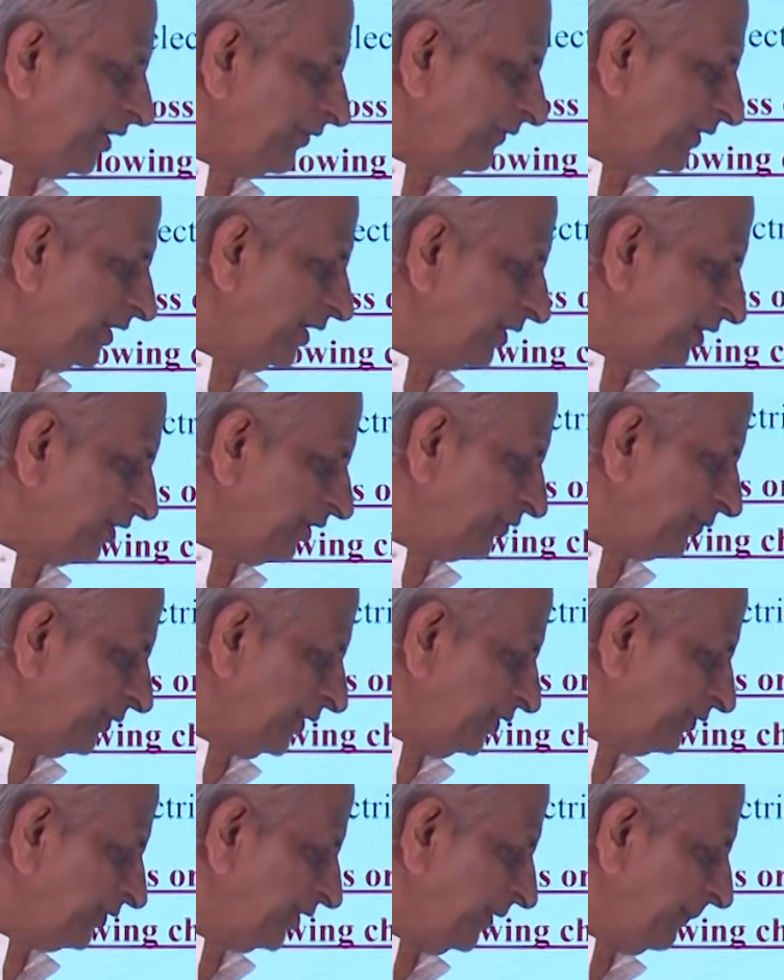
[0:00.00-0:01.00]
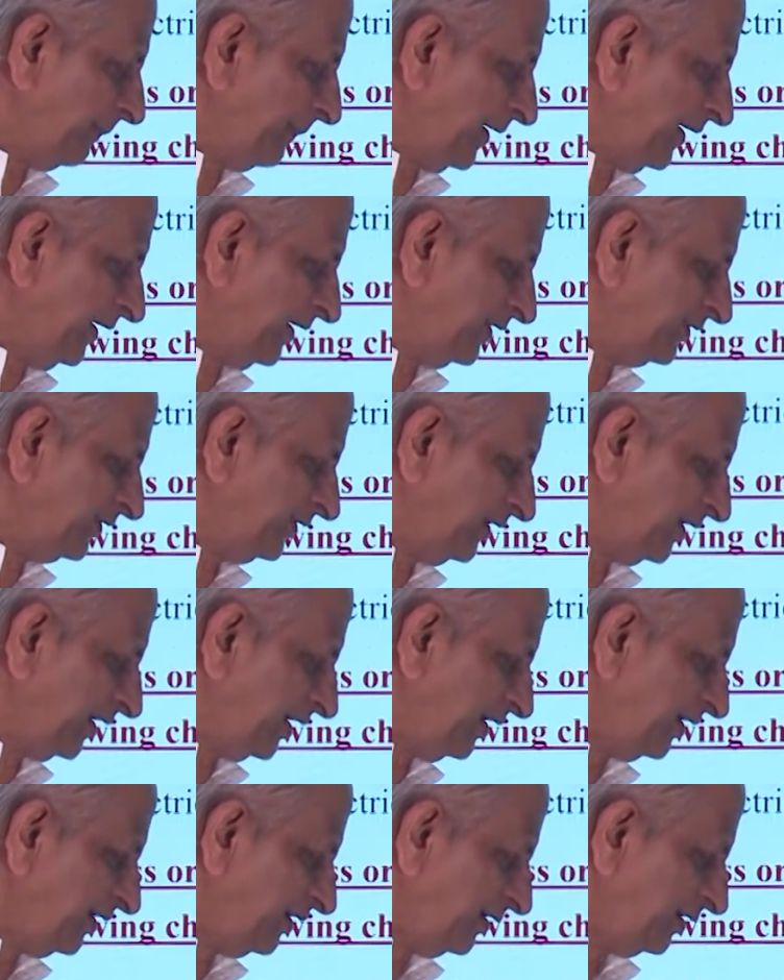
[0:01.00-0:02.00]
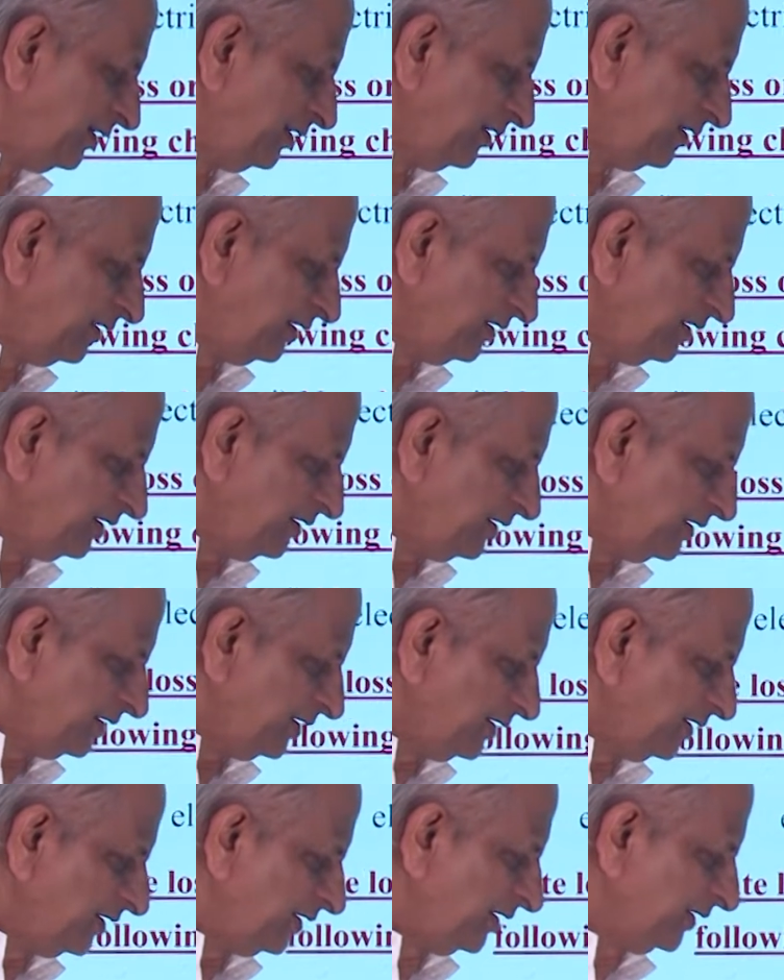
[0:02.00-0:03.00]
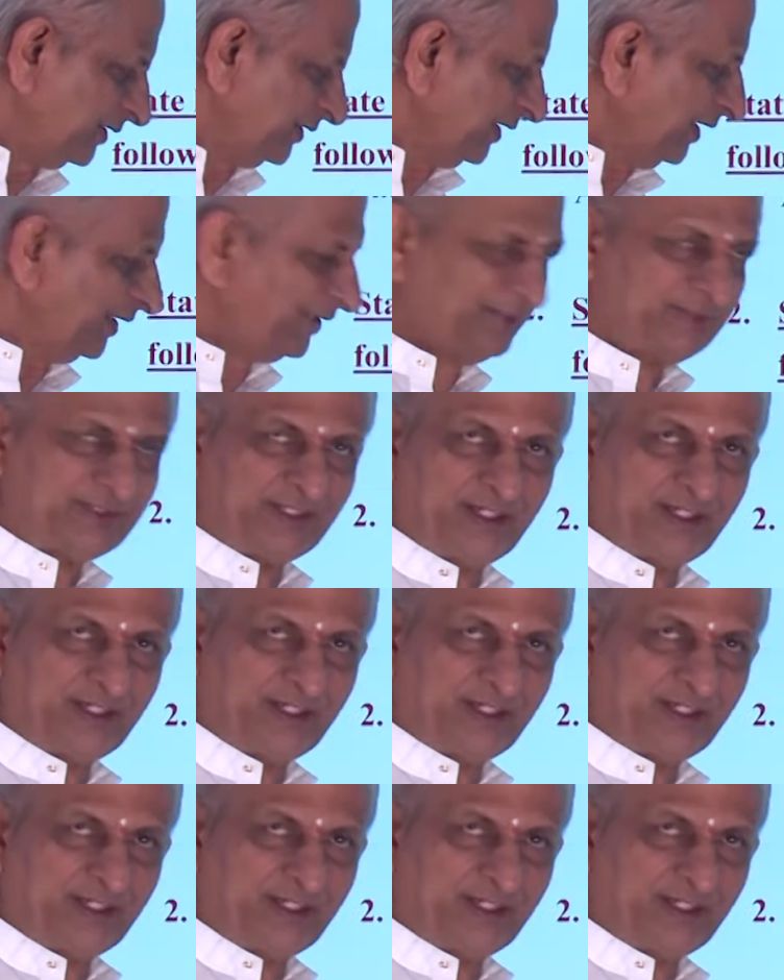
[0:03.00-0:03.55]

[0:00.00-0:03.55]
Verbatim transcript: of electrons. When you say minus here, it gains